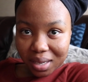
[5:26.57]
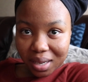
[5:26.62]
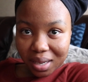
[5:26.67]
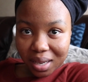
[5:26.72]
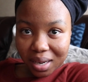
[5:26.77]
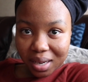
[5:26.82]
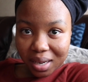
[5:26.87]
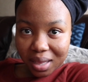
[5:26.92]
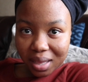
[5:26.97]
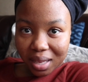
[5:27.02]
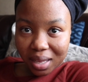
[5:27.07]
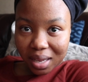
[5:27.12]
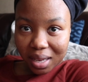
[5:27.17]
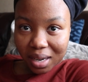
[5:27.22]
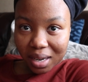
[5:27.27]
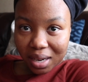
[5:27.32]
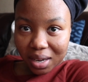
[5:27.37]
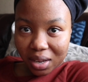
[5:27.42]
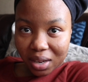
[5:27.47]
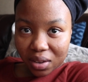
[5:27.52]
and in the
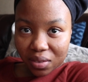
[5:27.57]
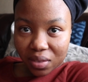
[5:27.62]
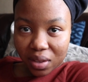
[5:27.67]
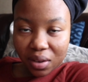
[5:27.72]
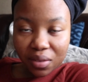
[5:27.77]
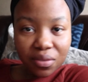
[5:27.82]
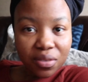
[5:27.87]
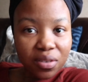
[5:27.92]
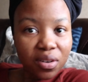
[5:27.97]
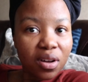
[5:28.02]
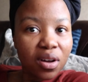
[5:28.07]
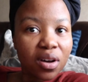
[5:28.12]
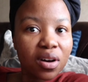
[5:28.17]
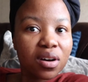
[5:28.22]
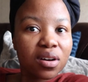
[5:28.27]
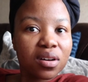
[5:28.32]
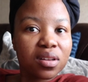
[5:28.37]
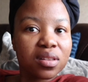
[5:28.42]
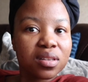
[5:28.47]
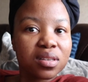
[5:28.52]
ending of that
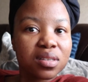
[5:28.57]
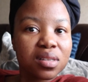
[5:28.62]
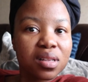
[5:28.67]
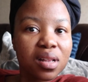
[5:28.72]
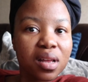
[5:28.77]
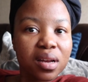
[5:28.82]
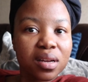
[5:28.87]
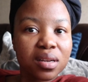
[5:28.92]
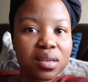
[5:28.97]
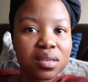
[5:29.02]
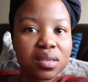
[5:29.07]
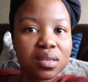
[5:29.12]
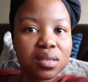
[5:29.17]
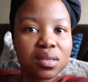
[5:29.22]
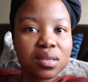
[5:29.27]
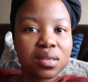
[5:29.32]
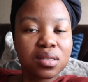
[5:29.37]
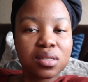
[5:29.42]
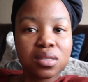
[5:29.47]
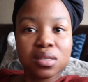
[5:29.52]
vlog, this light
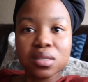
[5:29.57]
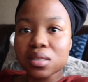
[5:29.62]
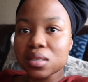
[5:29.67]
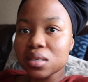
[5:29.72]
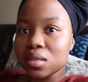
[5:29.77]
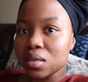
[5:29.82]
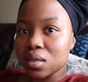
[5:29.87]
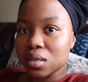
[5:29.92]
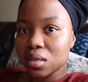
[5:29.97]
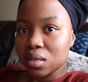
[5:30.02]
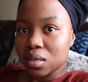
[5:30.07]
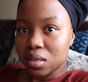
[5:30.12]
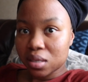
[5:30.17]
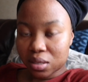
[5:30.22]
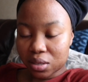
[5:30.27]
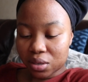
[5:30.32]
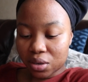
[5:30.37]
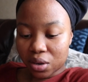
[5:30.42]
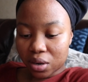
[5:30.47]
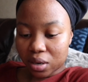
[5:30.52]
is
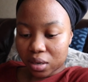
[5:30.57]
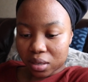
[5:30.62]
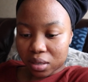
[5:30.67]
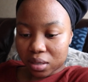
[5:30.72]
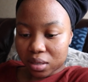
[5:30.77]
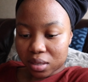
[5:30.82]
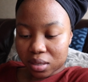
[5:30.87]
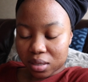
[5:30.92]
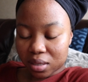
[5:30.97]
not it.